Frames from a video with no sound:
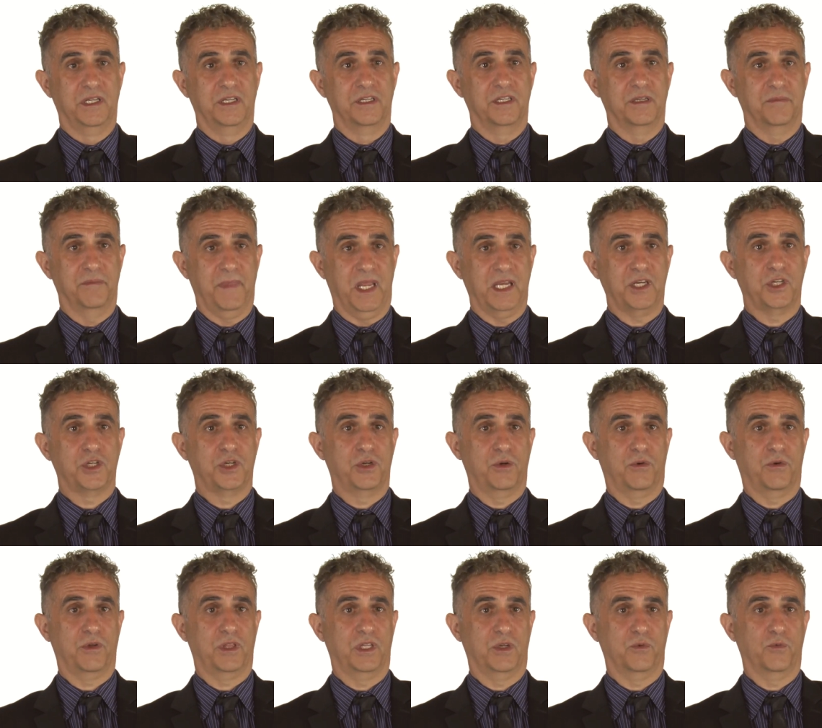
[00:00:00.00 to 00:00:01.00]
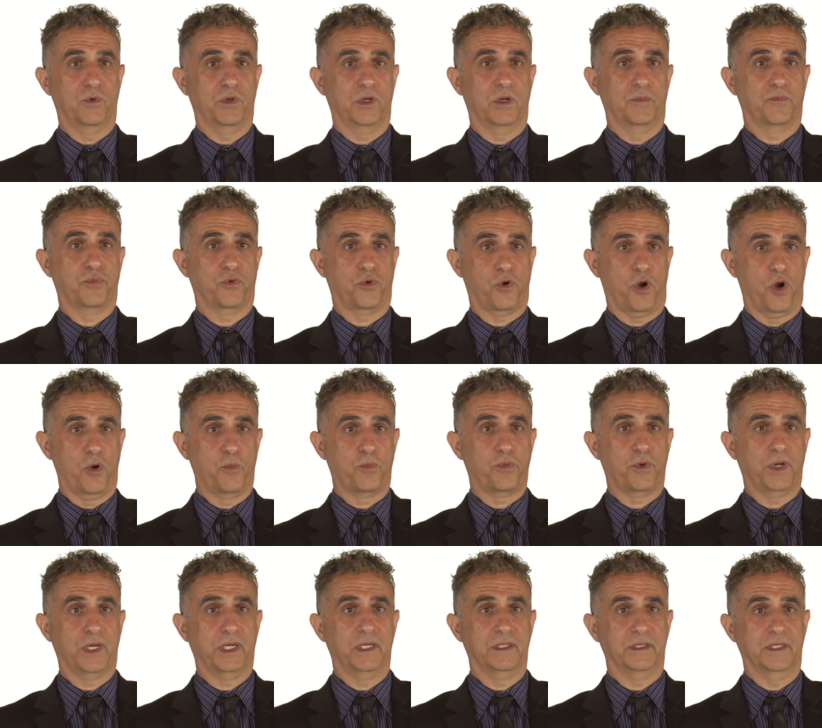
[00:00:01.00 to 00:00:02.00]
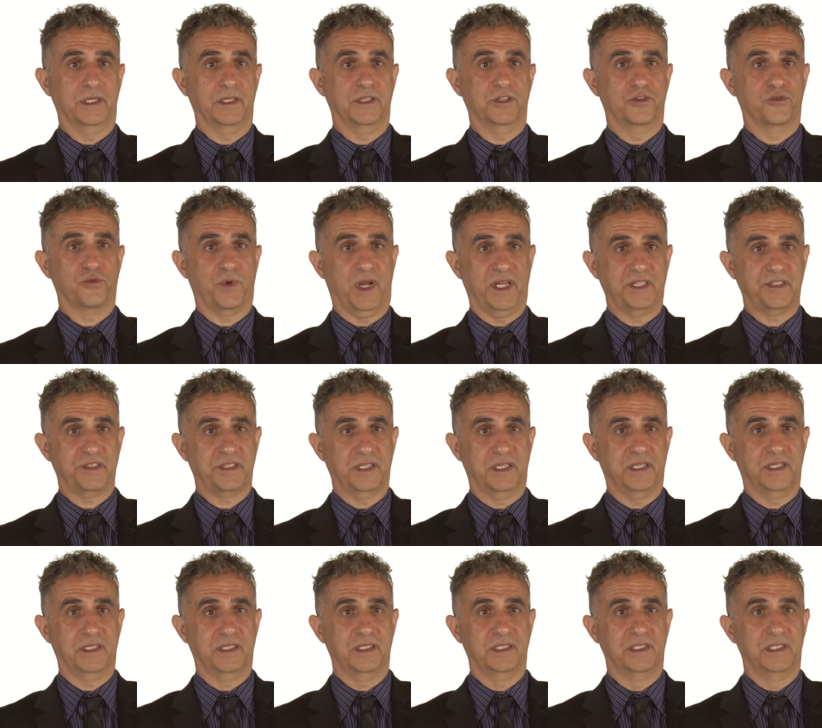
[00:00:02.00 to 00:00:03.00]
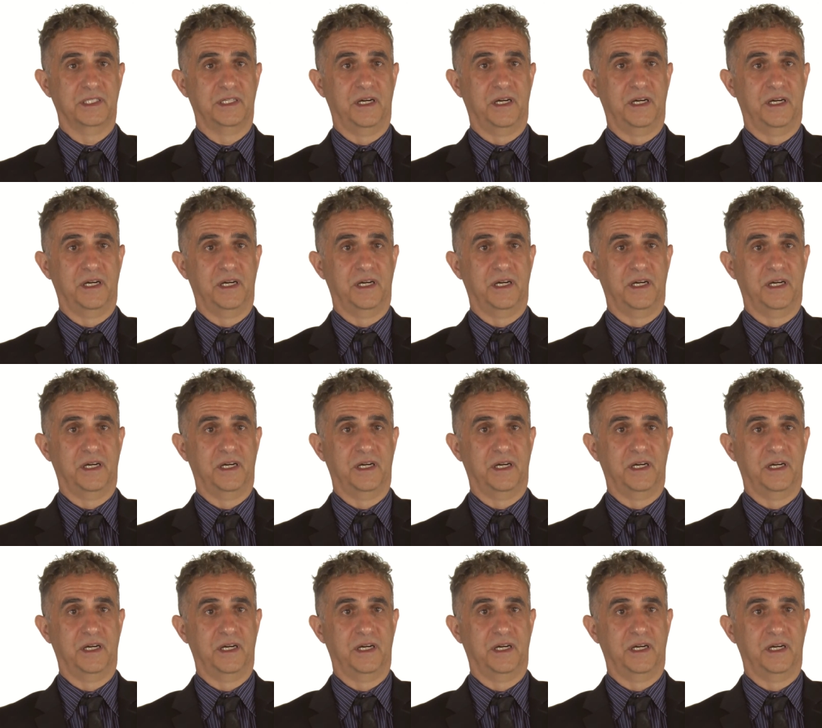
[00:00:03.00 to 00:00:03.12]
to make sure that we're appropriately addressing